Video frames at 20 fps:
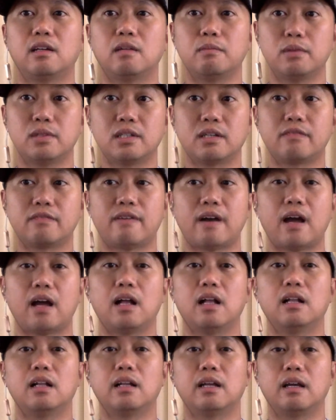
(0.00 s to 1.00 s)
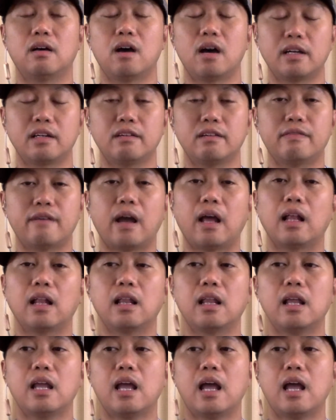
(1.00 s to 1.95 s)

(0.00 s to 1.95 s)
music file, audio file.